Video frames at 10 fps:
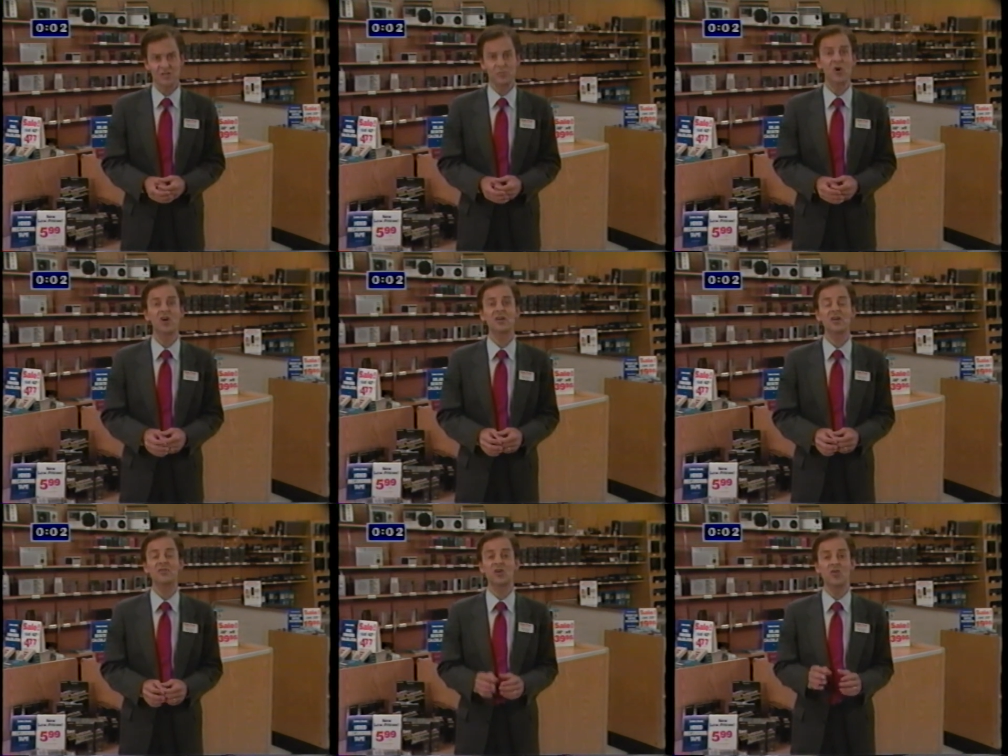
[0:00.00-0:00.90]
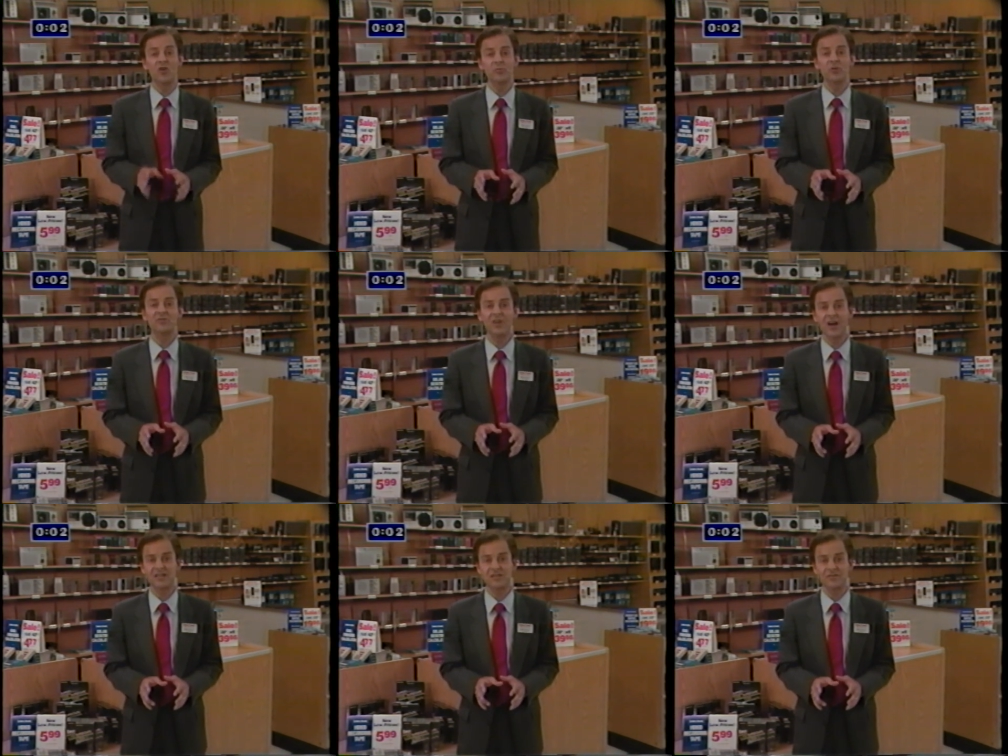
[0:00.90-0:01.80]
It's a part of the corporate
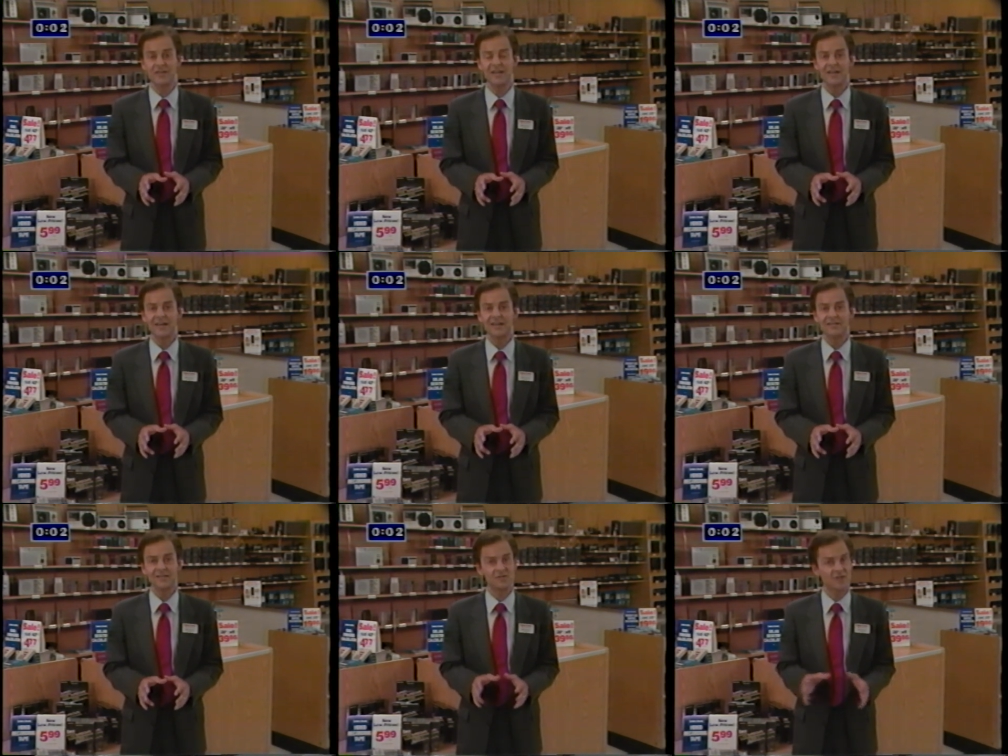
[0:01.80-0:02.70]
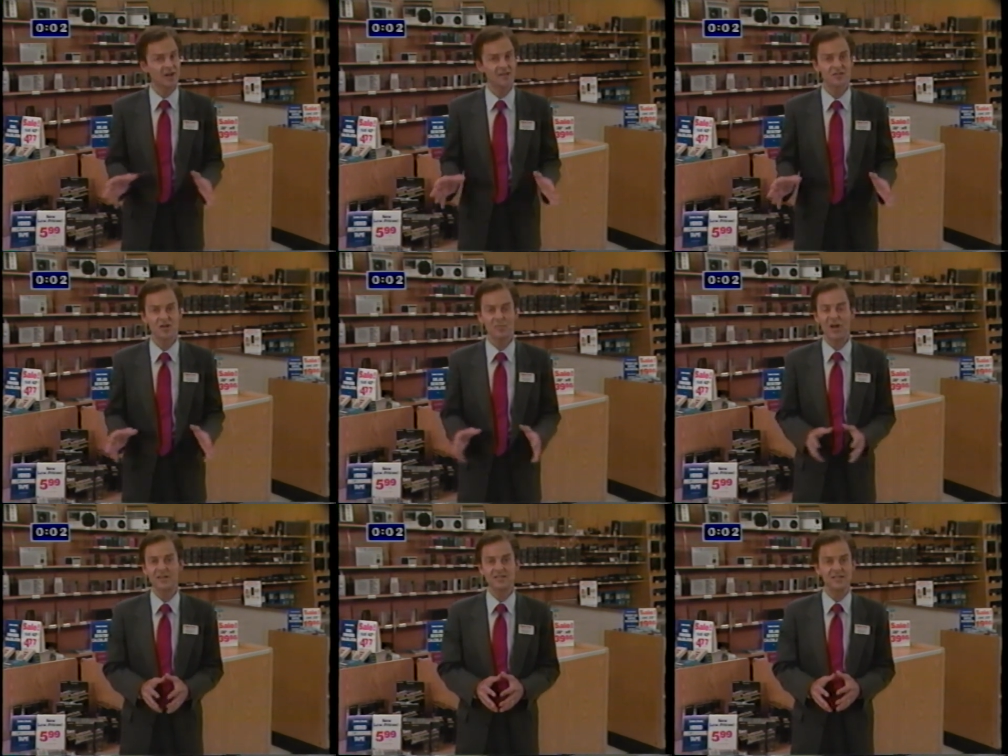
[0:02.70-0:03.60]
philosophy that drives our
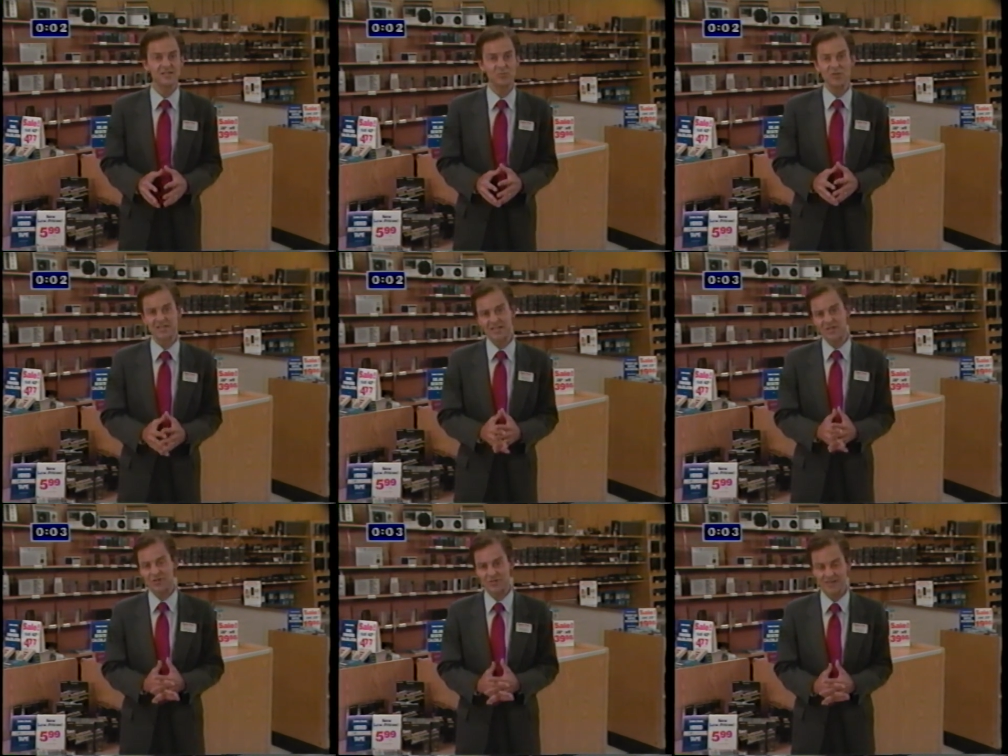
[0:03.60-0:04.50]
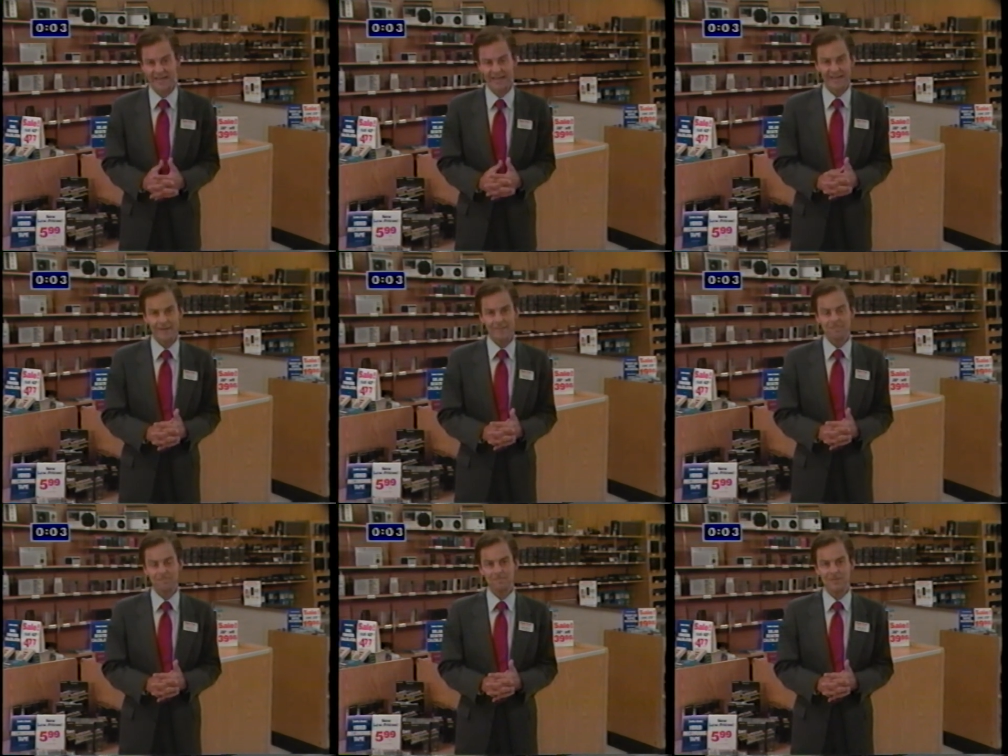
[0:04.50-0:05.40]
policies and procedures.
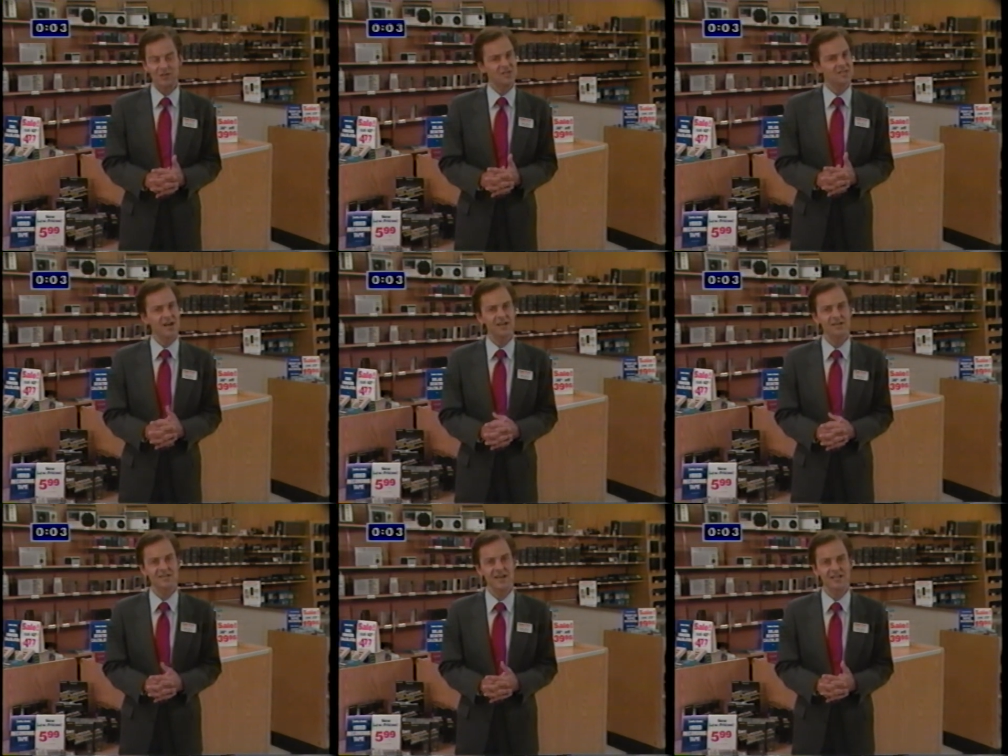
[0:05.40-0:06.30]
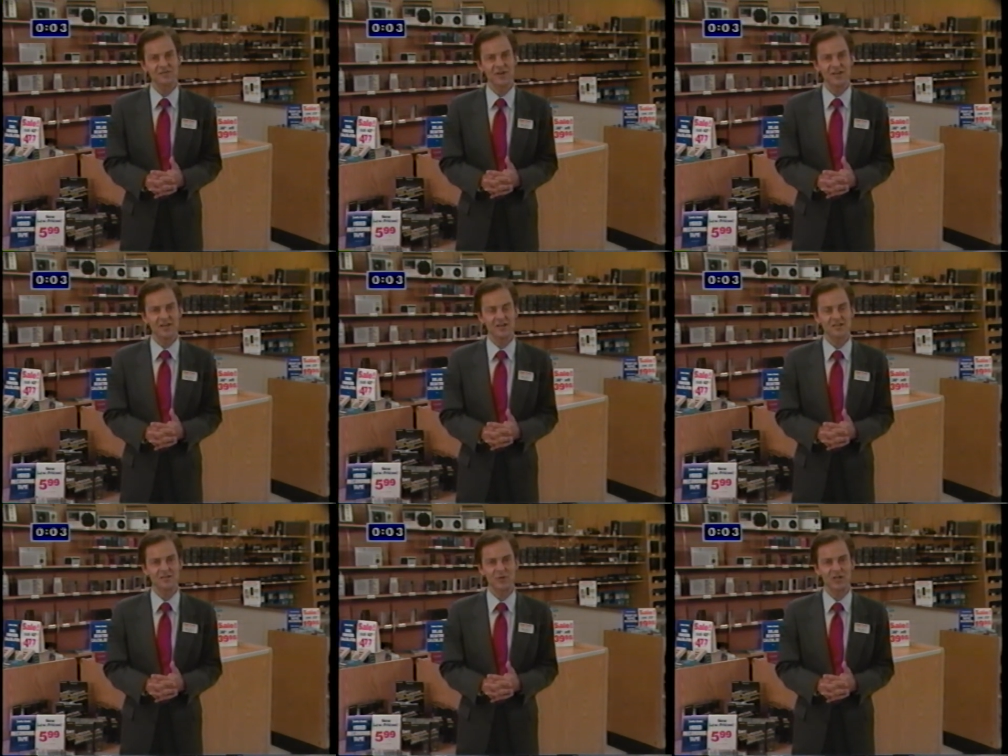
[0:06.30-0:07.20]
And deciding to satisfy the
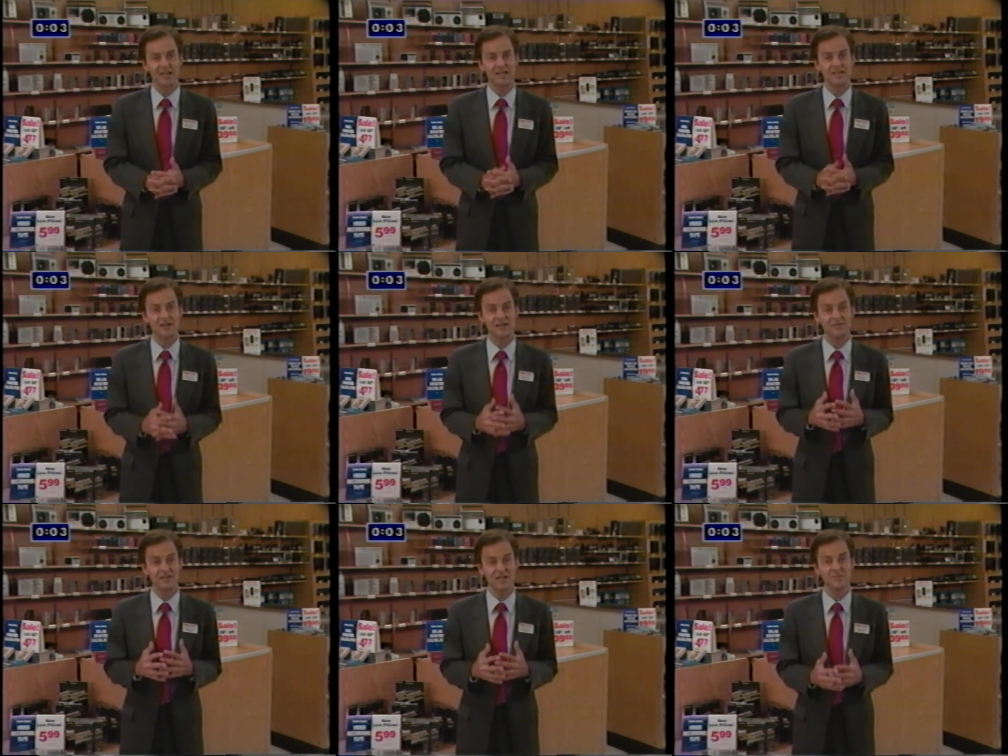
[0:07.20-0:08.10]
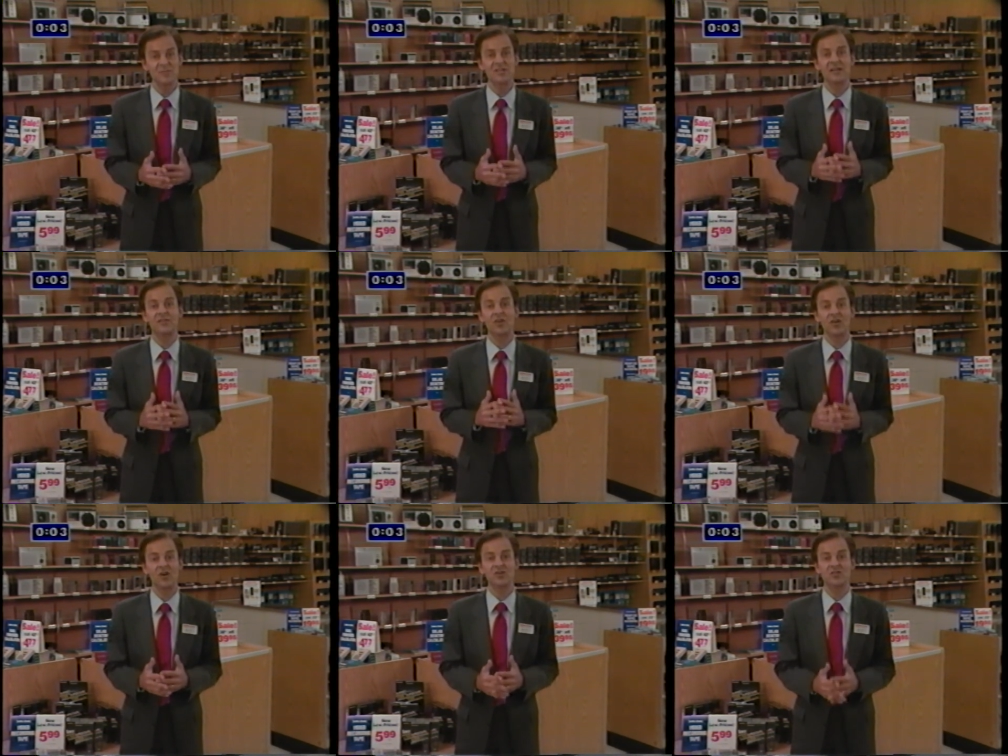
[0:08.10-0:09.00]
customer is an investment in the
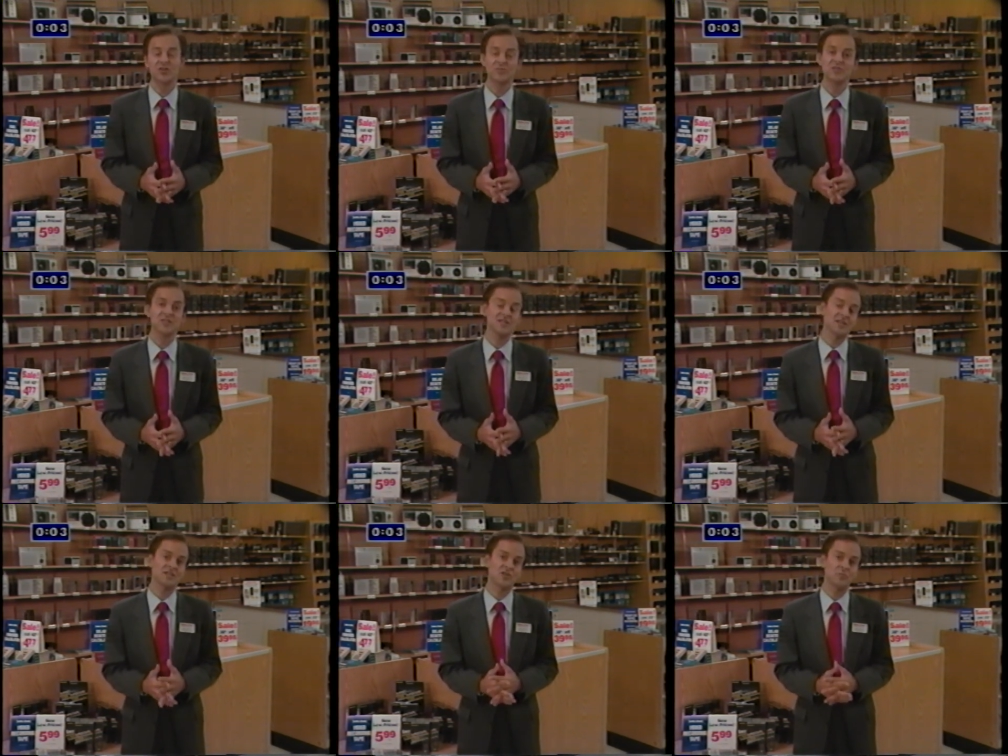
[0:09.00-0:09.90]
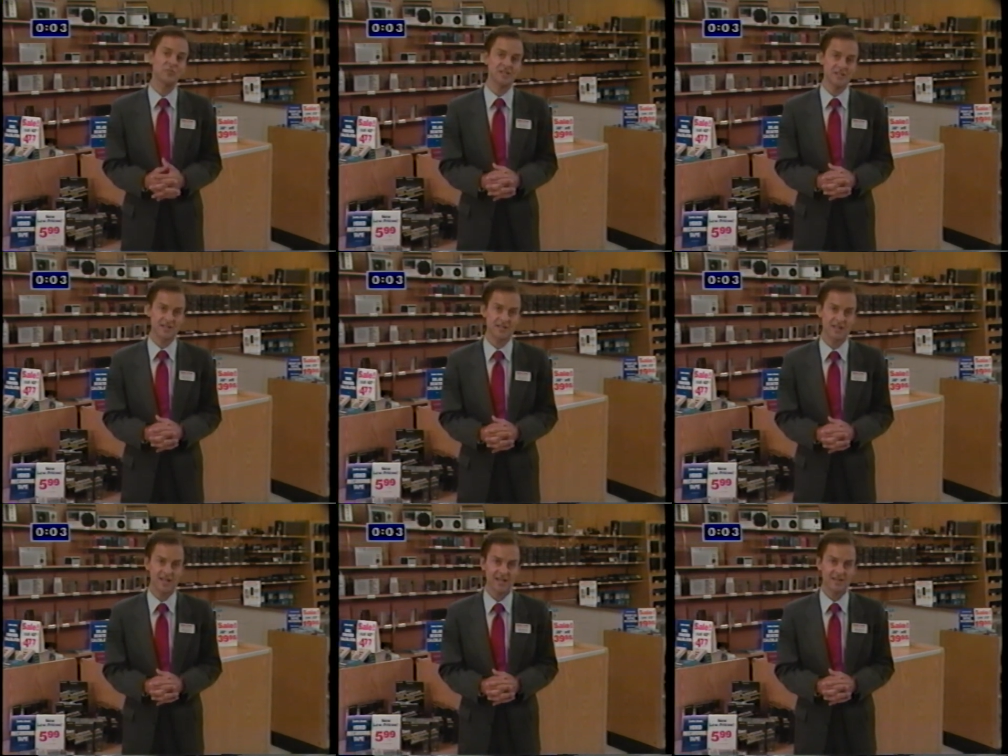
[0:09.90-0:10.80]
long-term success of our business.